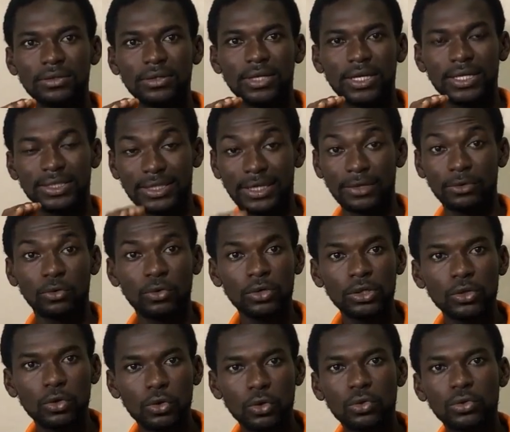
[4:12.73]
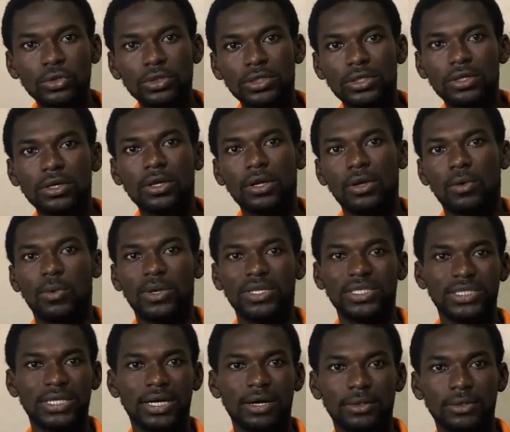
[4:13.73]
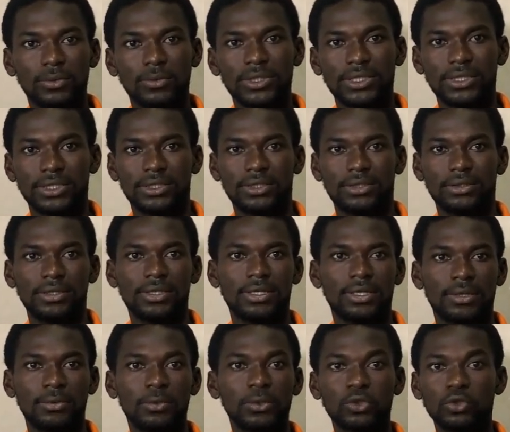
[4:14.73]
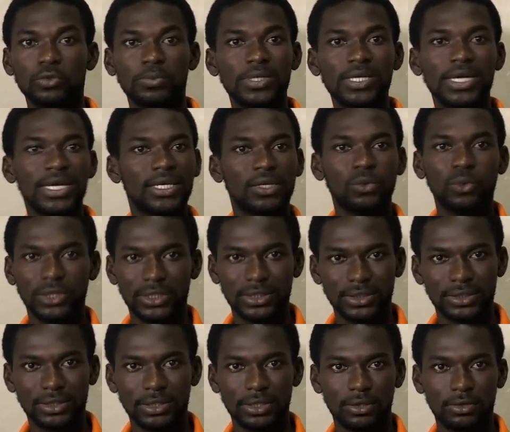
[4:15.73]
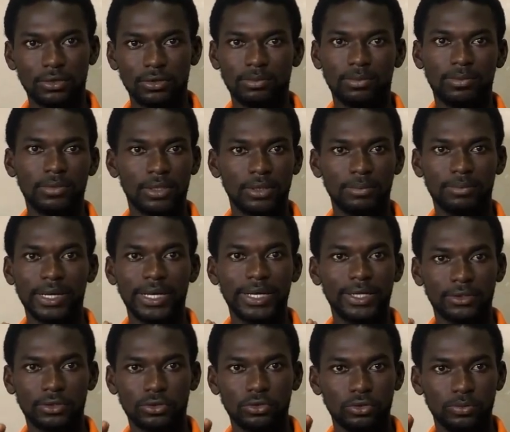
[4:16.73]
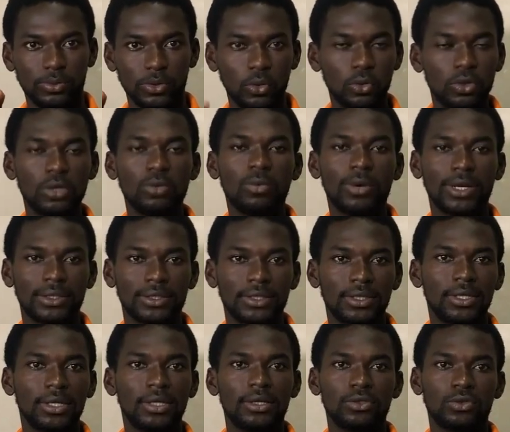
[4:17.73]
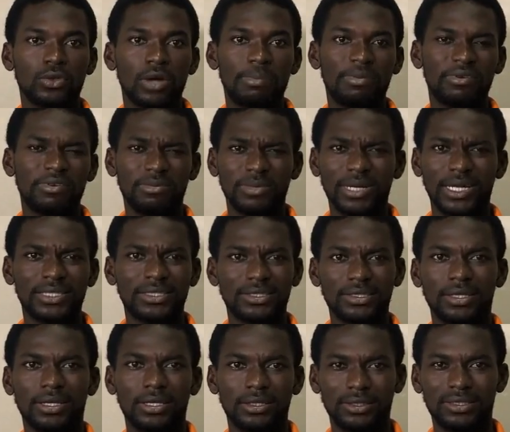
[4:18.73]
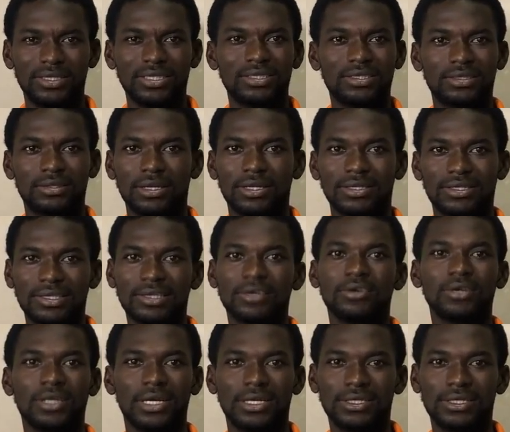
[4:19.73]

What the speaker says: it can only hold one child, which could be any widget, but it should be only one. So apart from that, it's just a single